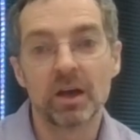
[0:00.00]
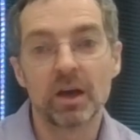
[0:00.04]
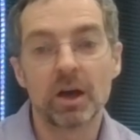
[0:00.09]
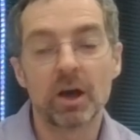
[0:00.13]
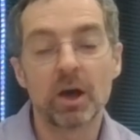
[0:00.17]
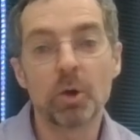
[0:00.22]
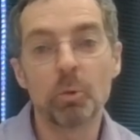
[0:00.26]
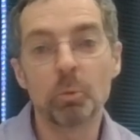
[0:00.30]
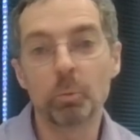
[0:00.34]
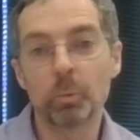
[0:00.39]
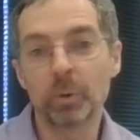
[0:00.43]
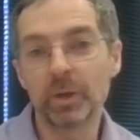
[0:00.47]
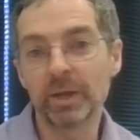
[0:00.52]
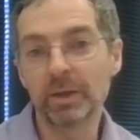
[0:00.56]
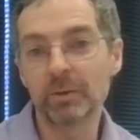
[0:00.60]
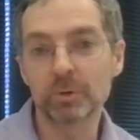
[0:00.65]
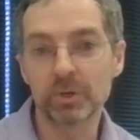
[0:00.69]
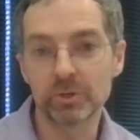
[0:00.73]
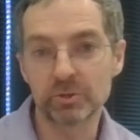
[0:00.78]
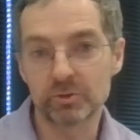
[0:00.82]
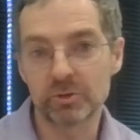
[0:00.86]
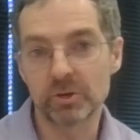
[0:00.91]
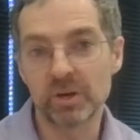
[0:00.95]
All we
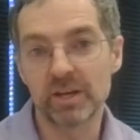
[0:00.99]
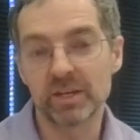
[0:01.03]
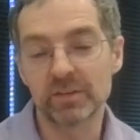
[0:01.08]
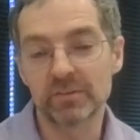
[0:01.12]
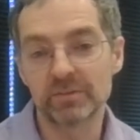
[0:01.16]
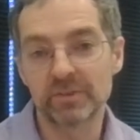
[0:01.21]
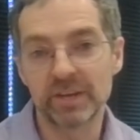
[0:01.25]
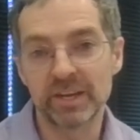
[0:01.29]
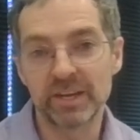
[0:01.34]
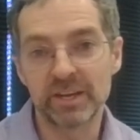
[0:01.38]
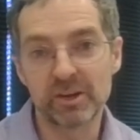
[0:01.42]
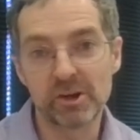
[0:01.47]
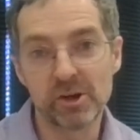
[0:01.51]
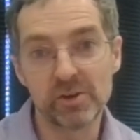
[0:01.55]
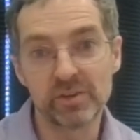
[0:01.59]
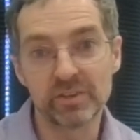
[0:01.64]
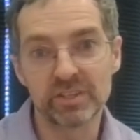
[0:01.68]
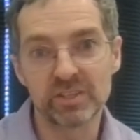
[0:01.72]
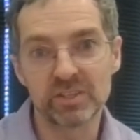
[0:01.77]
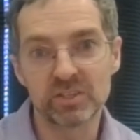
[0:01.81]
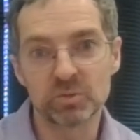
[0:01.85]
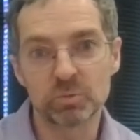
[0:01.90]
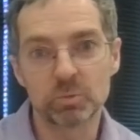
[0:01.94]
were trying to figure
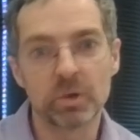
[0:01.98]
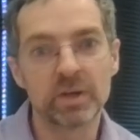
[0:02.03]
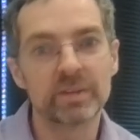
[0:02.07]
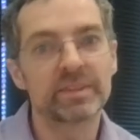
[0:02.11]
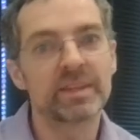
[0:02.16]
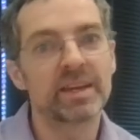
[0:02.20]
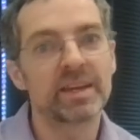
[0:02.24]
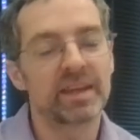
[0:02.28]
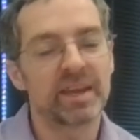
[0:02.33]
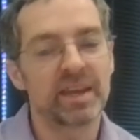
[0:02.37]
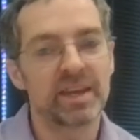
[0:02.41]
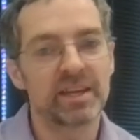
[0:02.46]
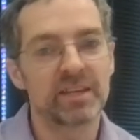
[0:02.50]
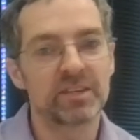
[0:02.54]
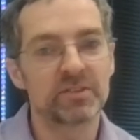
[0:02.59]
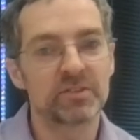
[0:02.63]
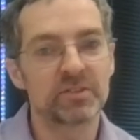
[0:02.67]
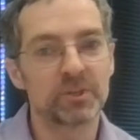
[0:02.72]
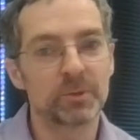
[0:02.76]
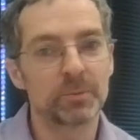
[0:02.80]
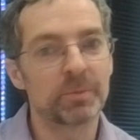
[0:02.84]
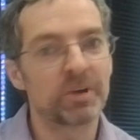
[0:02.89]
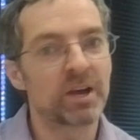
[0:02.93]
out is what that can of
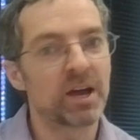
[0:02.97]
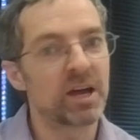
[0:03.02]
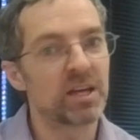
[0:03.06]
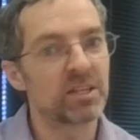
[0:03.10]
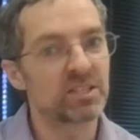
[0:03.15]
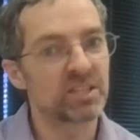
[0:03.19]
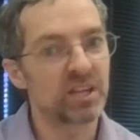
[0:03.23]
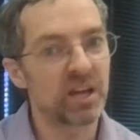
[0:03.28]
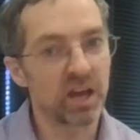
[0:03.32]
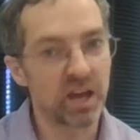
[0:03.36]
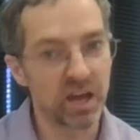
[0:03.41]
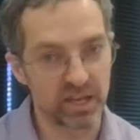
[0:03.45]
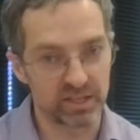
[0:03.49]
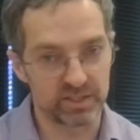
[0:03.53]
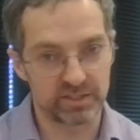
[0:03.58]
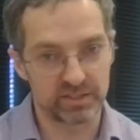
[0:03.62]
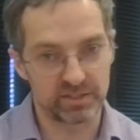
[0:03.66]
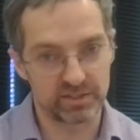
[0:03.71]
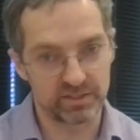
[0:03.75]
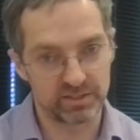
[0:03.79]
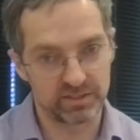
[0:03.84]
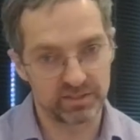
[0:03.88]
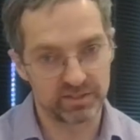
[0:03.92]
soup cost
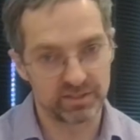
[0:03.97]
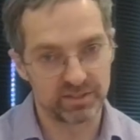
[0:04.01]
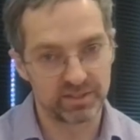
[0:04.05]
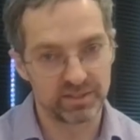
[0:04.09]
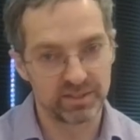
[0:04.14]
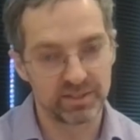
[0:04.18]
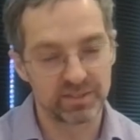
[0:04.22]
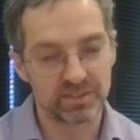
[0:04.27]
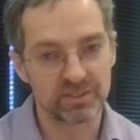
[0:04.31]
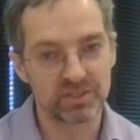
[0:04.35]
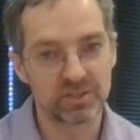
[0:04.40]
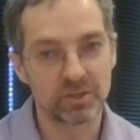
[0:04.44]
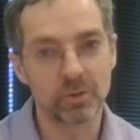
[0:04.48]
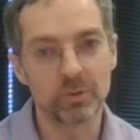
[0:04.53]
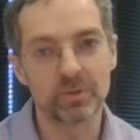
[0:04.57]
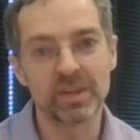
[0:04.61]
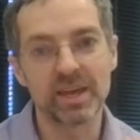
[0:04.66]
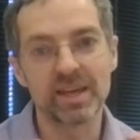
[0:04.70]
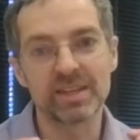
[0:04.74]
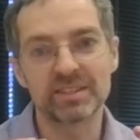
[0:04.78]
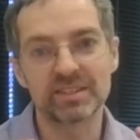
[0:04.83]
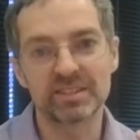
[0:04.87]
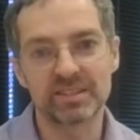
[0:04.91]
us. So
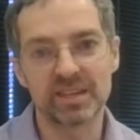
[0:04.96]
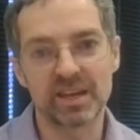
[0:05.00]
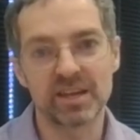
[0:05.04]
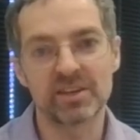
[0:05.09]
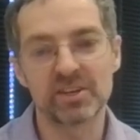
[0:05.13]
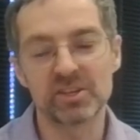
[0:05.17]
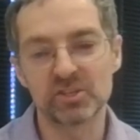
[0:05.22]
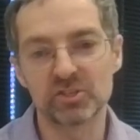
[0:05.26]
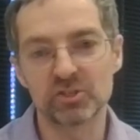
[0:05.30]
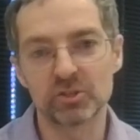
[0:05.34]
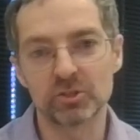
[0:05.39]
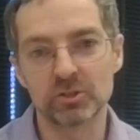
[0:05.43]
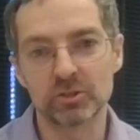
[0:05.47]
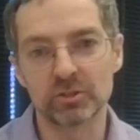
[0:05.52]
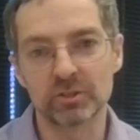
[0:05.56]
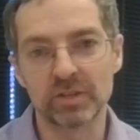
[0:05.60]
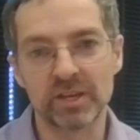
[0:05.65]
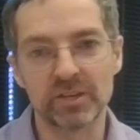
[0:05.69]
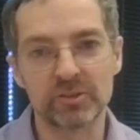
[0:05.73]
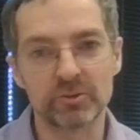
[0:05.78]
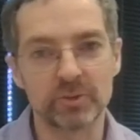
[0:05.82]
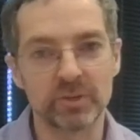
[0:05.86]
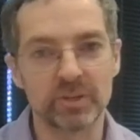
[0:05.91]
that second journal
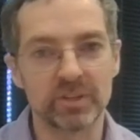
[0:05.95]
entry,